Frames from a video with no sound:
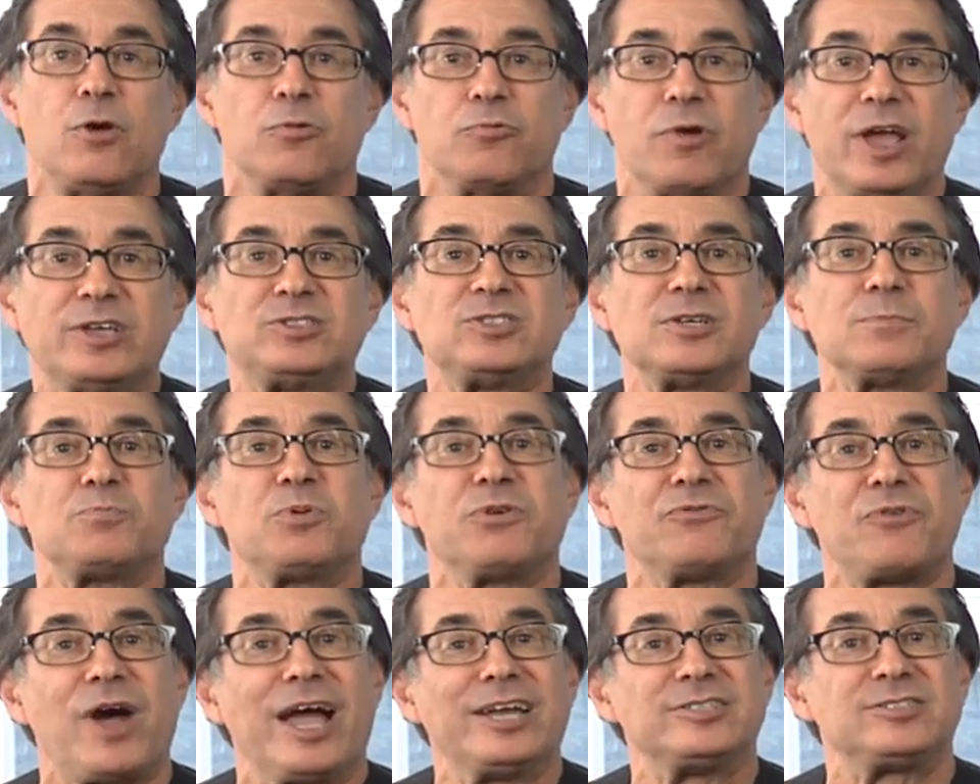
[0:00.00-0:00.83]
Racing
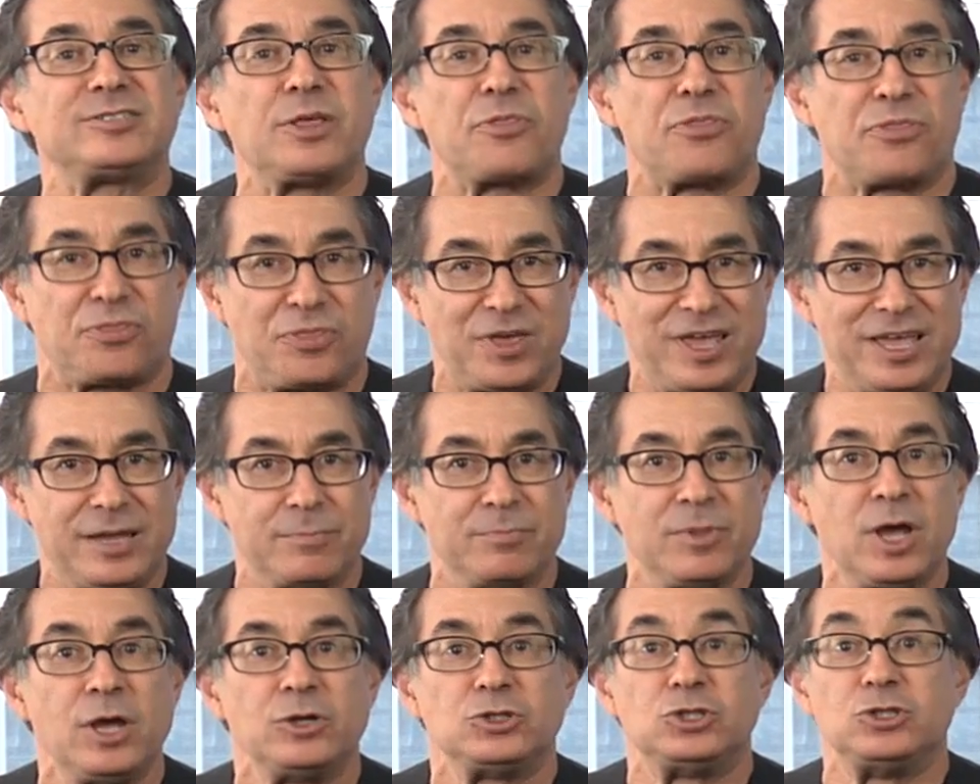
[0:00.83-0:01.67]
provides the
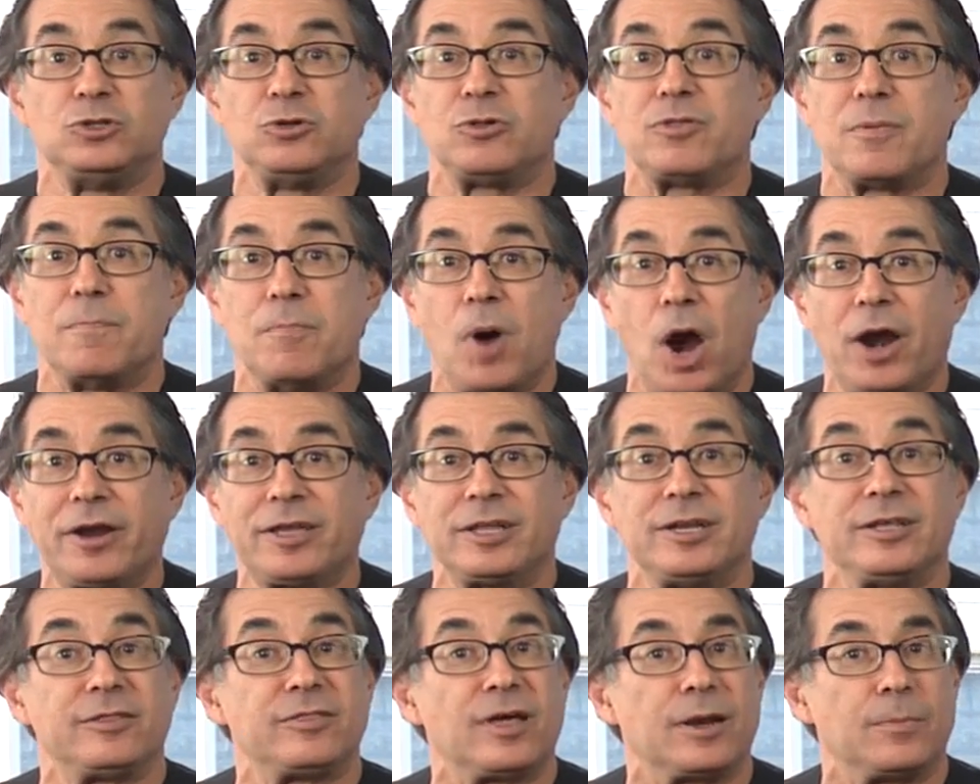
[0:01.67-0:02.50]
theme to do the
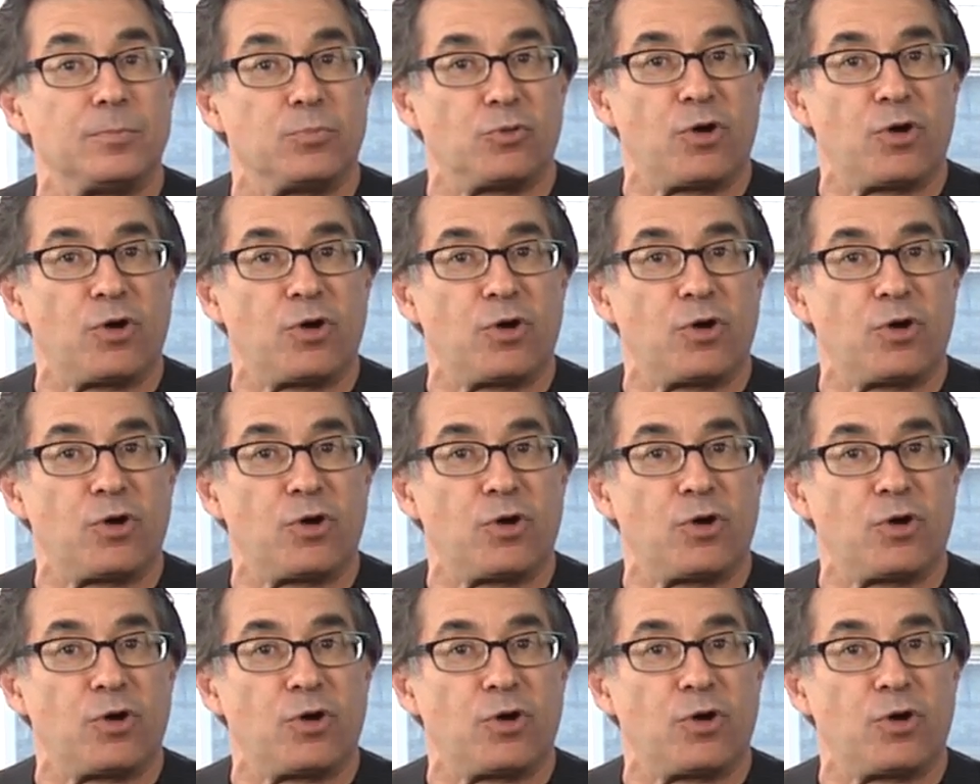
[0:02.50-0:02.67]
marketing that a